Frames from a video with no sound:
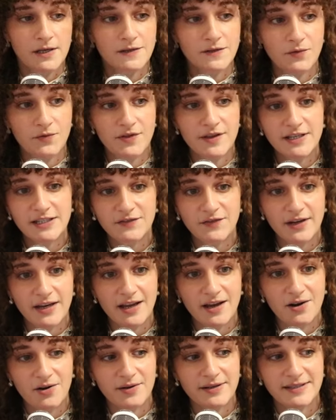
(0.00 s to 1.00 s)
So this
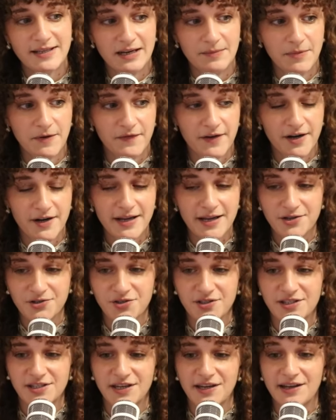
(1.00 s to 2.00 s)
video is going to be very
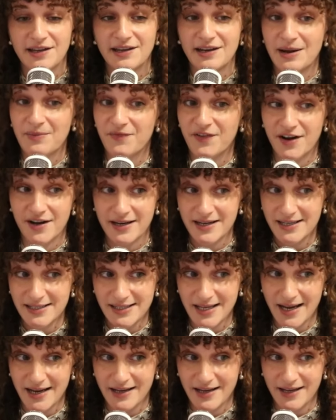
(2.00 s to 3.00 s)
interesting and I'm very
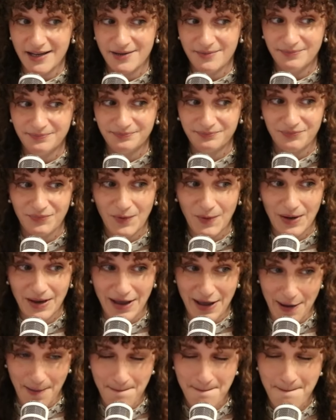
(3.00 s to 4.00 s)
excited. Okay.